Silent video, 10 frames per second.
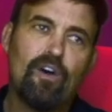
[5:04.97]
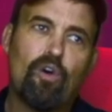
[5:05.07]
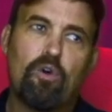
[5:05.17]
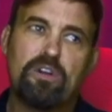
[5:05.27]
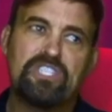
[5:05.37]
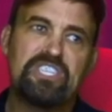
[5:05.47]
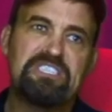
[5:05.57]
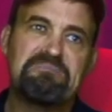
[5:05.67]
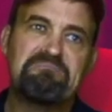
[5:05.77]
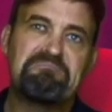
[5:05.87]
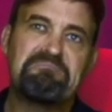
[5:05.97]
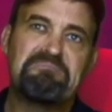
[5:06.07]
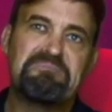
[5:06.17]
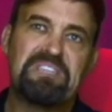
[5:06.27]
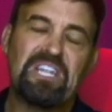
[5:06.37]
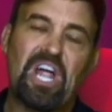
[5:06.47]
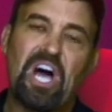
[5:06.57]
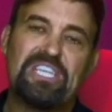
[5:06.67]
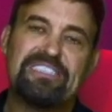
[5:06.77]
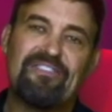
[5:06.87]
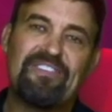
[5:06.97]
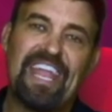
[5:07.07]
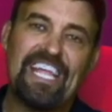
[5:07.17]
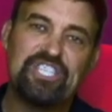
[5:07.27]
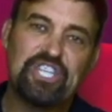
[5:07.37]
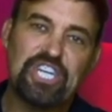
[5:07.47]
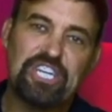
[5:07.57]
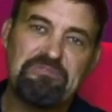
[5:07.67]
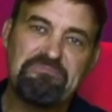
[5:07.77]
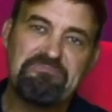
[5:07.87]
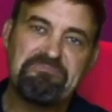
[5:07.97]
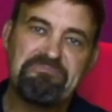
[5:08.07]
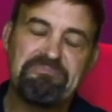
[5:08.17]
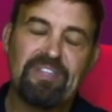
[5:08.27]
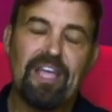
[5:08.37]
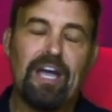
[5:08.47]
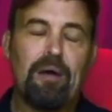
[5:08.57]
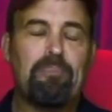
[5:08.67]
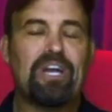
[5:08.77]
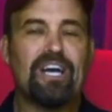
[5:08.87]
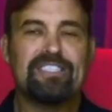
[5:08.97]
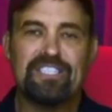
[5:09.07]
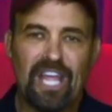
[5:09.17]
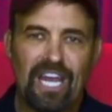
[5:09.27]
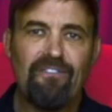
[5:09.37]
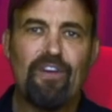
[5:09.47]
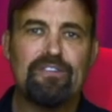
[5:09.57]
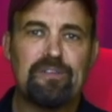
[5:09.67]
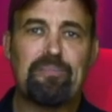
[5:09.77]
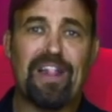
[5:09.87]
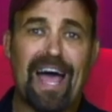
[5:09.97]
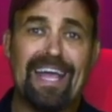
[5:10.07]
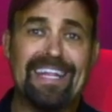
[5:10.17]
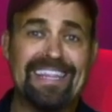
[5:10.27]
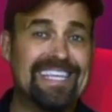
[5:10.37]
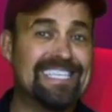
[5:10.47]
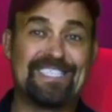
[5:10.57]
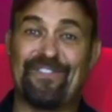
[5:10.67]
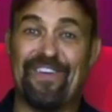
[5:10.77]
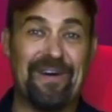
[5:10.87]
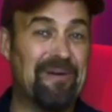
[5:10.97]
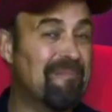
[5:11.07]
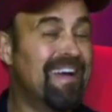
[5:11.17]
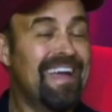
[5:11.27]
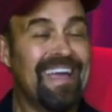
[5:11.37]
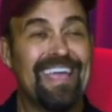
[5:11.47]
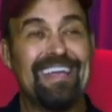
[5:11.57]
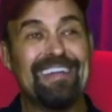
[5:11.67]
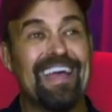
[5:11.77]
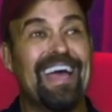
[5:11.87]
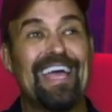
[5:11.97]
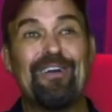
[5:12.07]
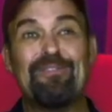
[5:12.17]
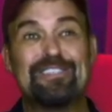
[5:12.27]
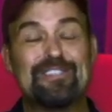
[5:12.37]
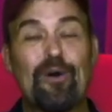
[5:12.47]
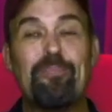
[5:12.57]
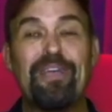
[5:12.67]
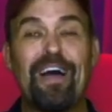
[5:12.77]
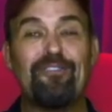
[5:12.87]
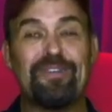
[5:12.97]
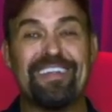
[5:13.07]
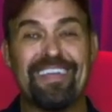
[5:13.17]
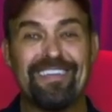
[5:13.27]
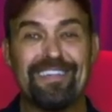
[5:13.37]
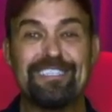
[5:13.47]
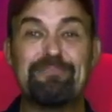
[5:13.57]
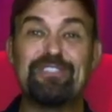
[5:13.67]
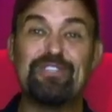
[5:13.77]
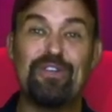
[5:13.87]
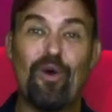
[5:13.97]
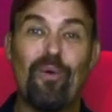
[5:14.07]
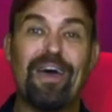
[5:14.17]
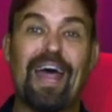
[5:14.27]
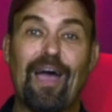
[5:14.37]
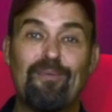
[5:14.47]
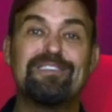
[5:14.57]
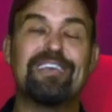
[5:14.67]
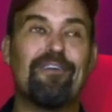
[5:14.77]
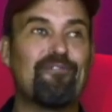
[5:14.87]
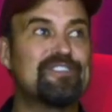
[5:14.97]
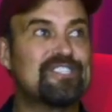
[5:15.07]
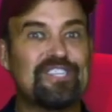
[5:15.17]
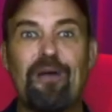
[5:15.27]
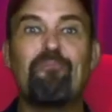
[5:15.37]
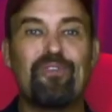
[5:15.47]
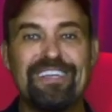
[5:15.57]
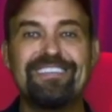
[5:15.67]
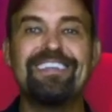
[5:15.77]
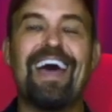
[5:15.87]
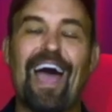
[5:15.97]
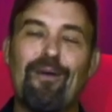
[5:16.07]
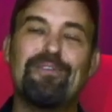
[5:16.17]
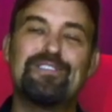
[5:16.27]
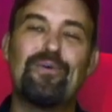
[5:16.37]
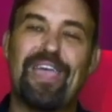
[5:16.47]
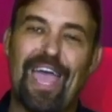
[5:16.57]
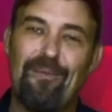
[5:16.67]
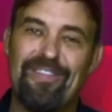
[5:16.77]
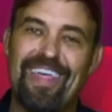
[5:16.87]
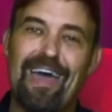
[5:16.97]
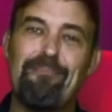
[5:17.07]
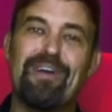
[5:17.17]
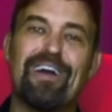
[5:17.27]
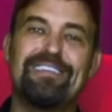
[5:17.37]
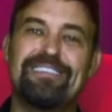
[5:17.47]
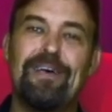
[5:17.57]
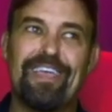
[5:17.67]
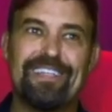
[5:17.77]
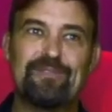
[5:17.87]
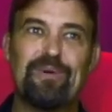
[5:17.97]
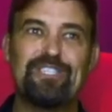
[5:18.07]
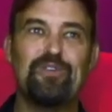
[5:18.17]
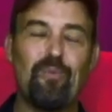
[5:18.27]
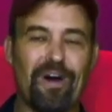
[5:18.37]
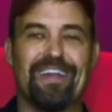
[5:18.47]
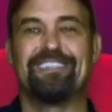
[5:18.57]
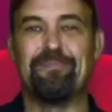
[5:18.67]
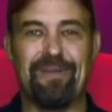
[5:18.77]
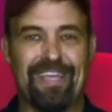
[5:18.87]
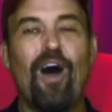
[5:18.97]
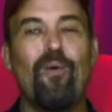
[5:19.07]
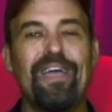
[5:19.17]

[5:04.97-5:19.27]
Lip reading: or just the laws of nature, because none of those applied in this film. It was so beyond ridiculous, but you know what? For some reason, I was okay with that because it's what you want it to be. Oh,